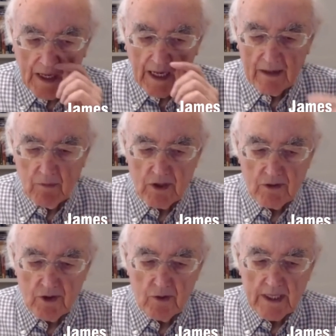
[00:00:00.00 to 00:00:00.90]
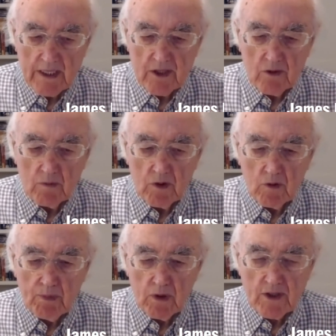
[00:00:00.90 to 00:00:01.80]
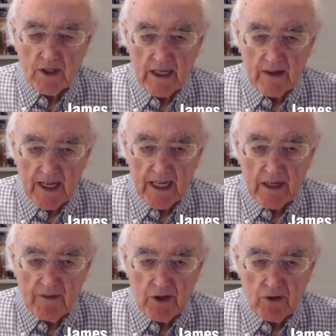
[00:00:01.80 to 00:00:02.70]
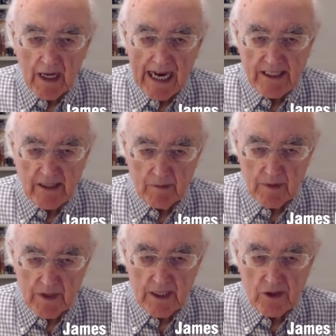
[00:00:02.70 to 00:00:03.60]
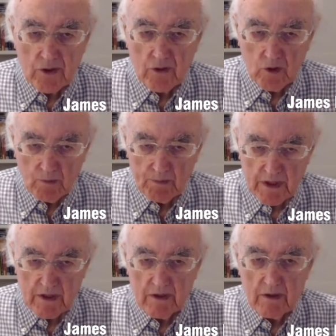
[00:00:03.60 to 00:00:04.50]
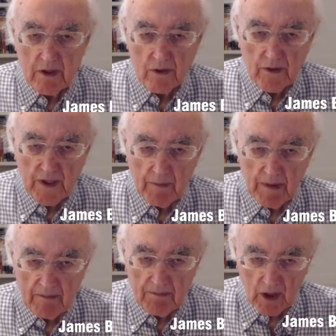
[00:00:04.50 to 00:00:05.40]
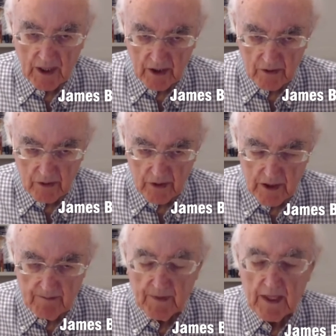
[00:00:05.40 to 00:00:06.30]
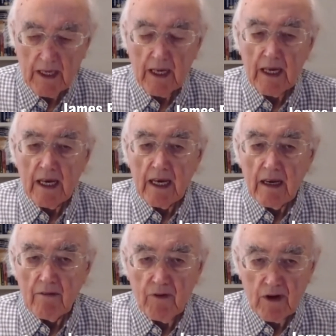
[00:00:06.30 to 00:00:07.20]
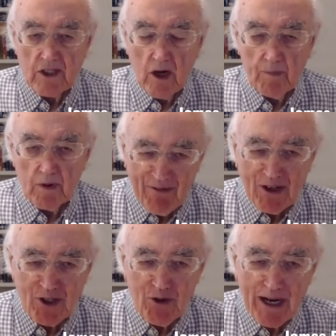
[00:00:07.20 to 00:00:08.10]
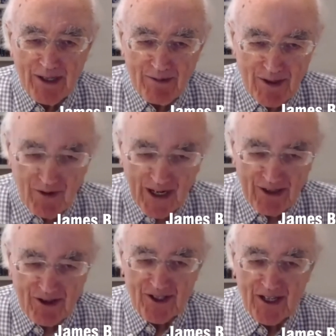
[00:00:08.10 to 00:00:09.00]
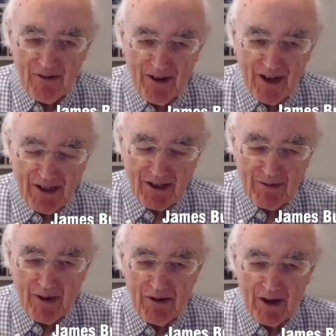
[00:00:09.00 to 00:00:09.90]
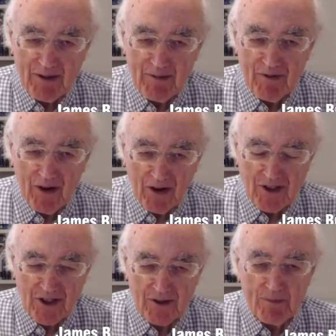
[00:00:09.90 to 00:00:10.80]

And what you do is you, you pull together individual atoms into groups so that they make molecules. For example, two atoms of hydrogen and one atom, atom of oxygen